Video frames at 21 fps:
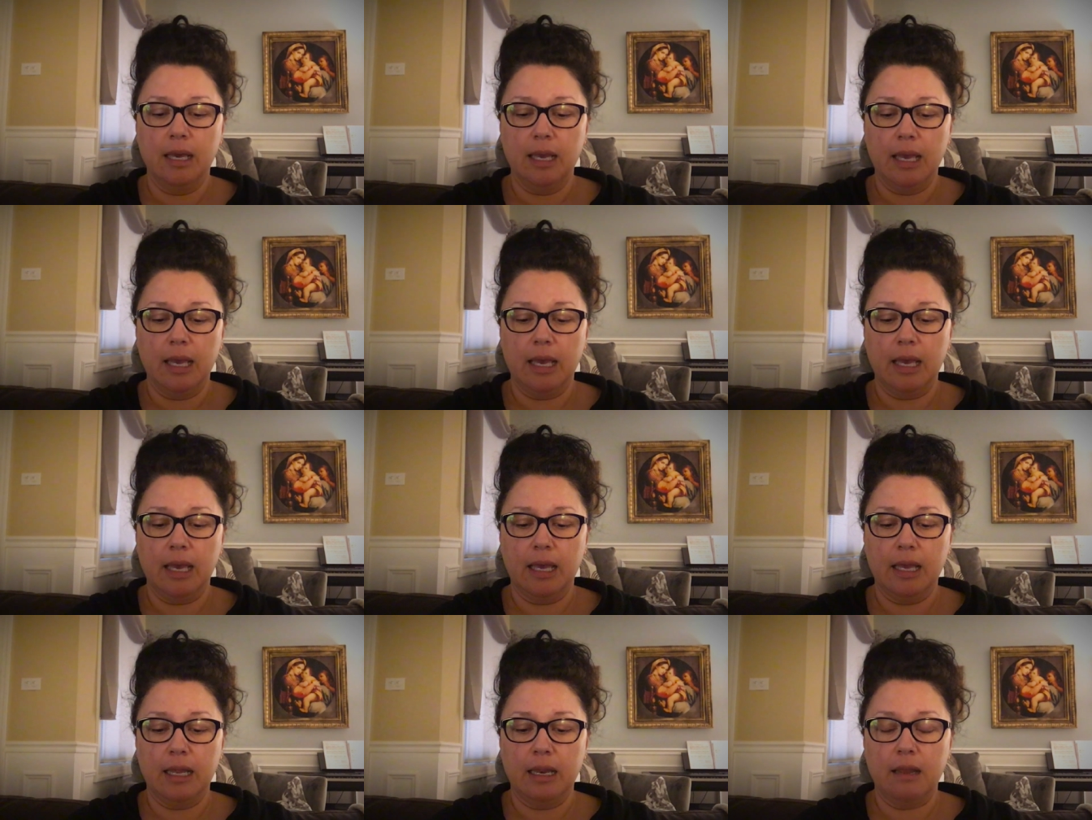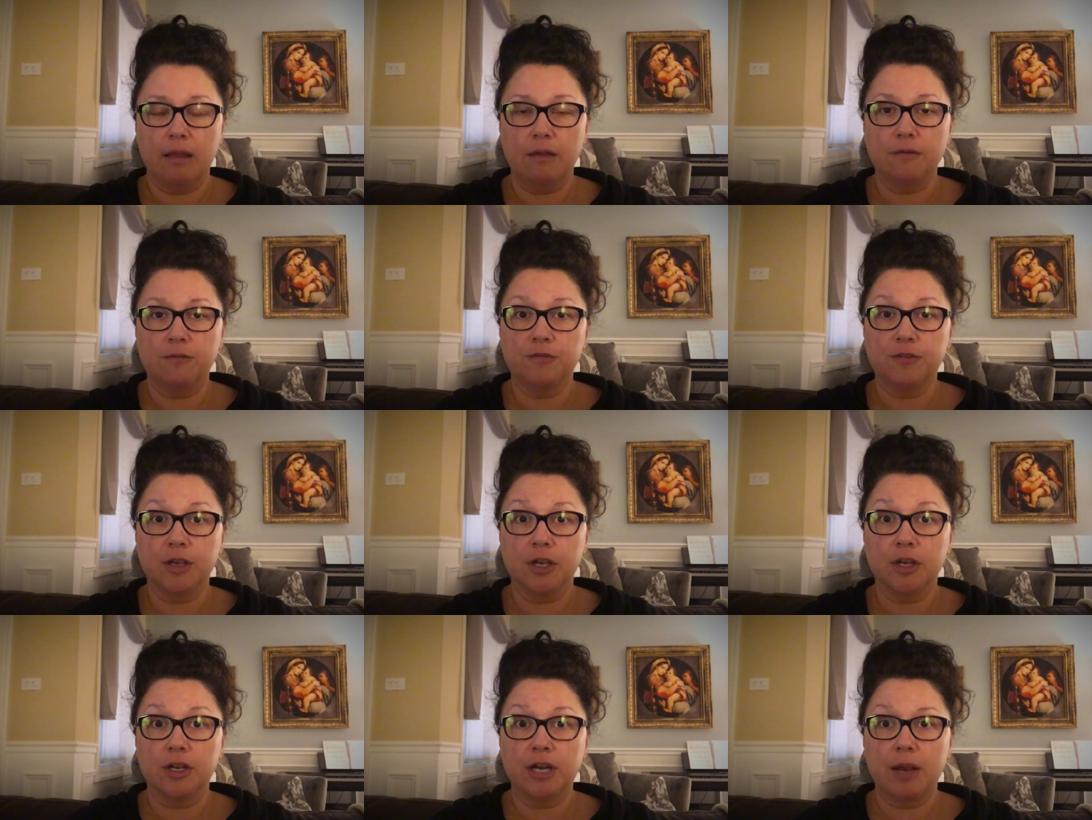and I
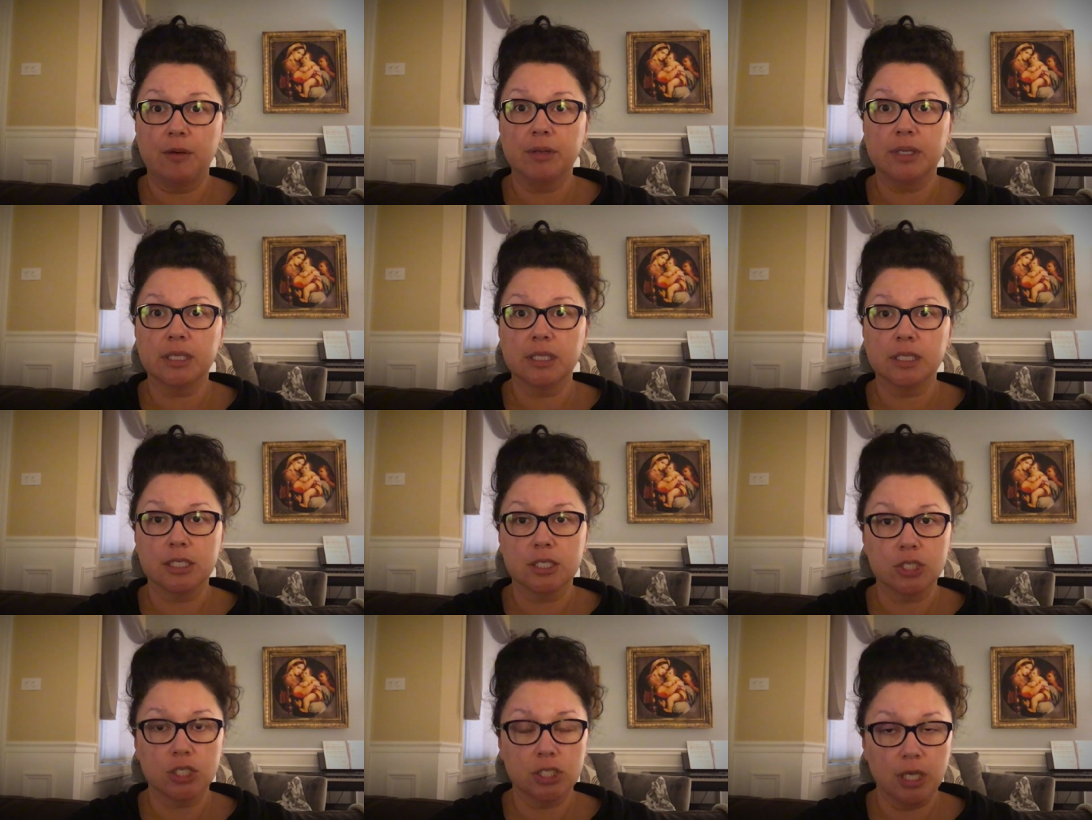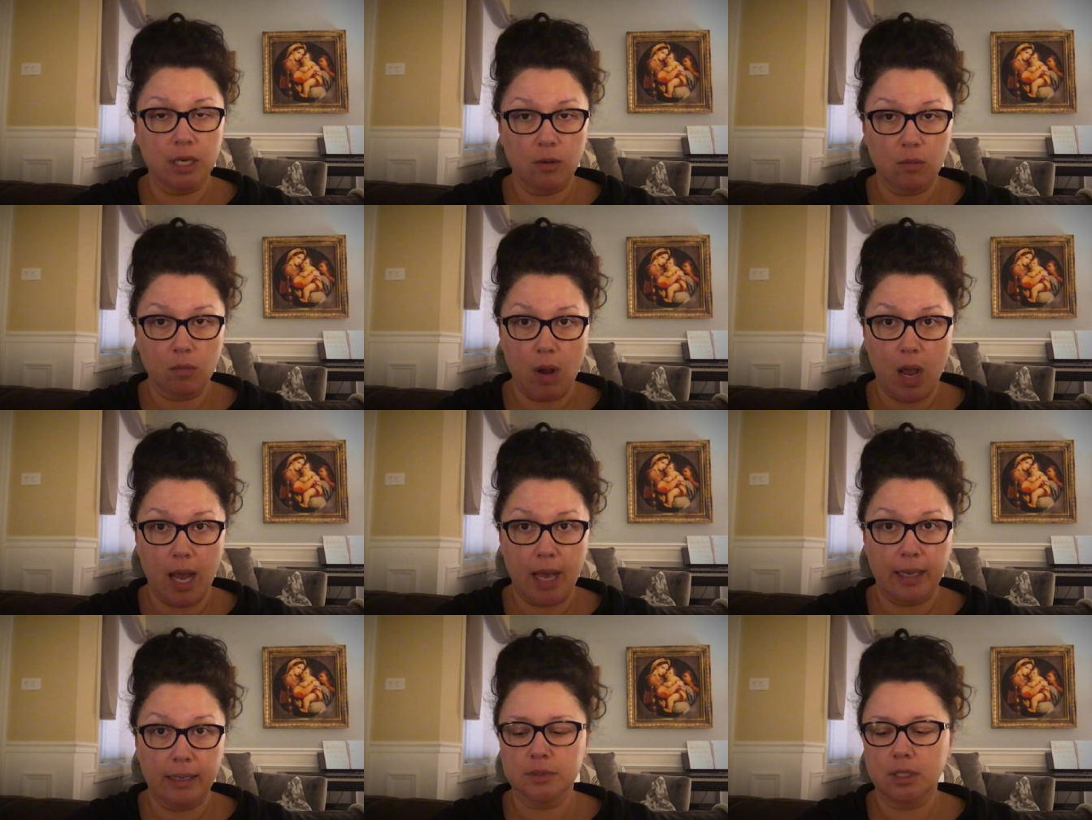figured I would at least share
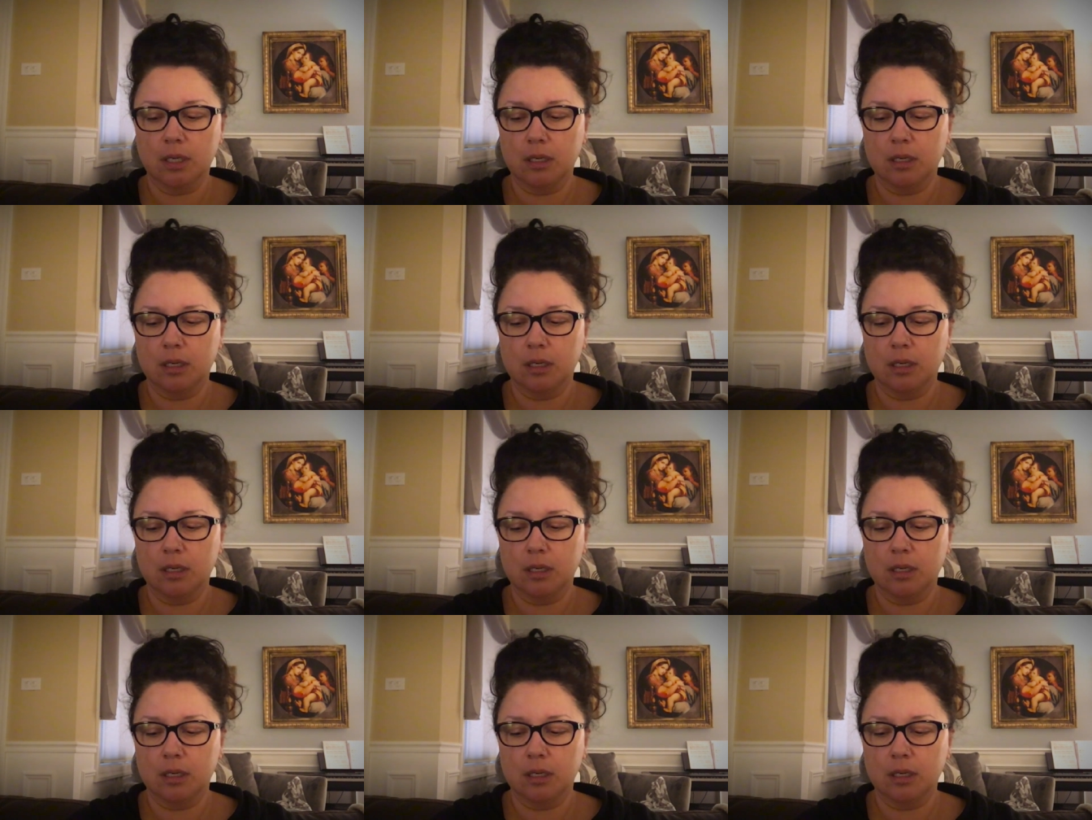why,